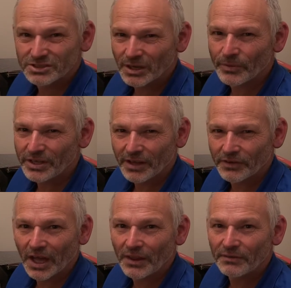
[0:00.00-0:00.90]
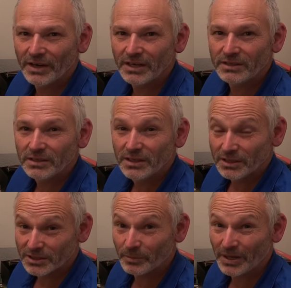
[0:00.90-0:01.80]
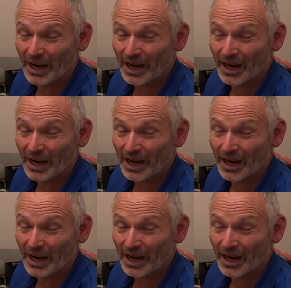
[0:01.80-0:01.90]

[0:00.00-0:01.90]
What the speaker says: something at the other end to be